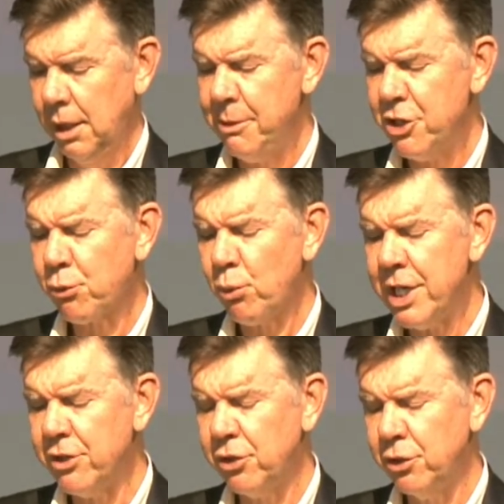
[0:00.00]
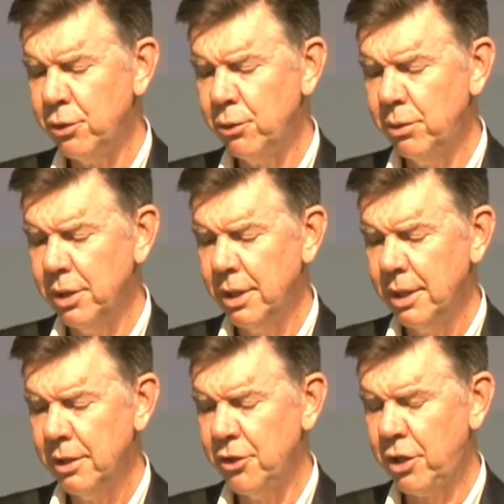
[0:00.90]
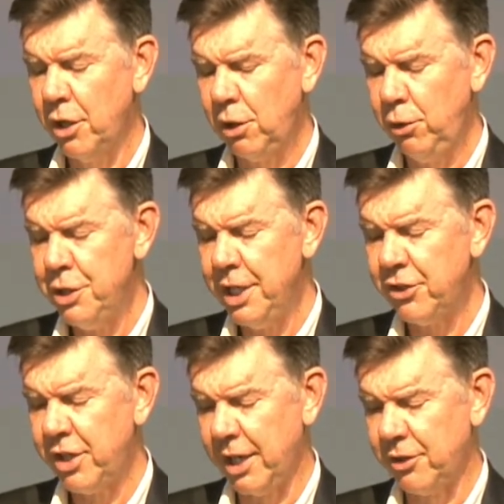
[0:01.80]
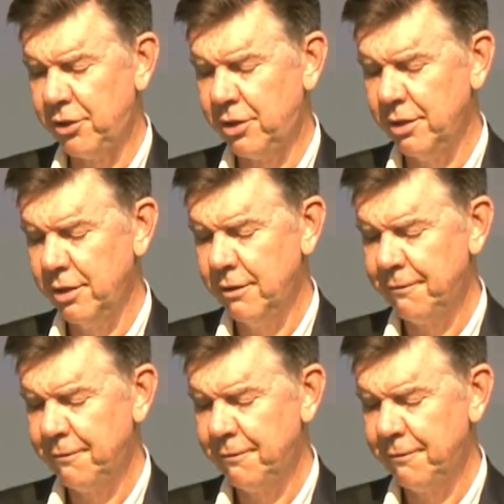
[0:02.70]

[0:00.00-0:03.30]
Let me just read to you this concluding text